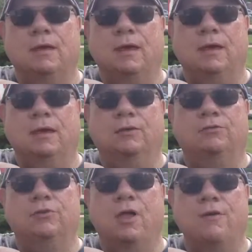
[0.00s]
hey, it's
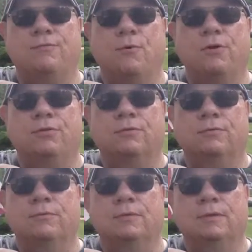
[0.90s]
July 4th.
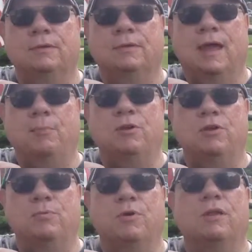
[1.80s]
Happy
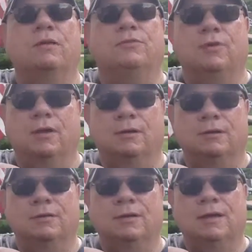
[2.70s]
Independence Day.
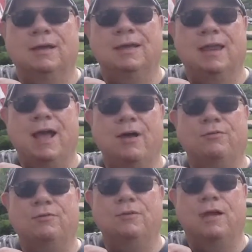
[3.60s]
Get out,
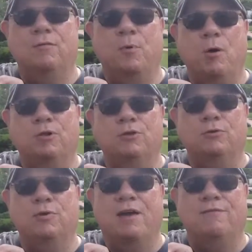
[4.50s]
have a
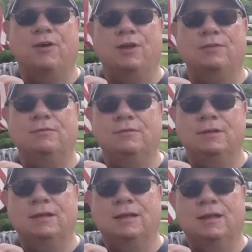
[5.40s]
barbecue, have fun,
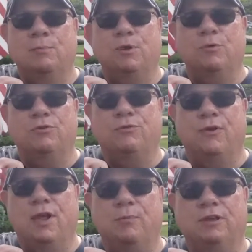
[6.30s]
be with your
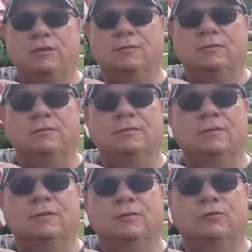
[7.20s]
family,
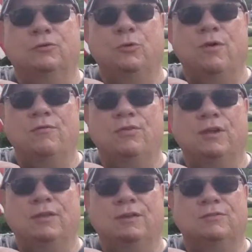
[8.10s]
do
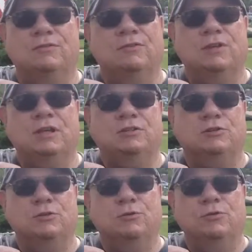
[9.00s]
everything that you need to
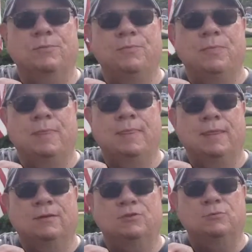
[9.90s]
do.
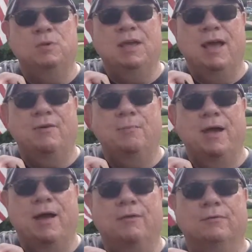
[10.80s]
Just be out and
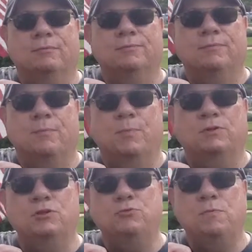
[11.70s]
about.
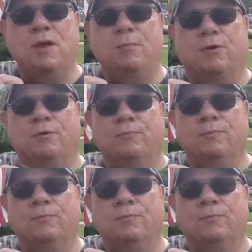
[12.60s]
But just remember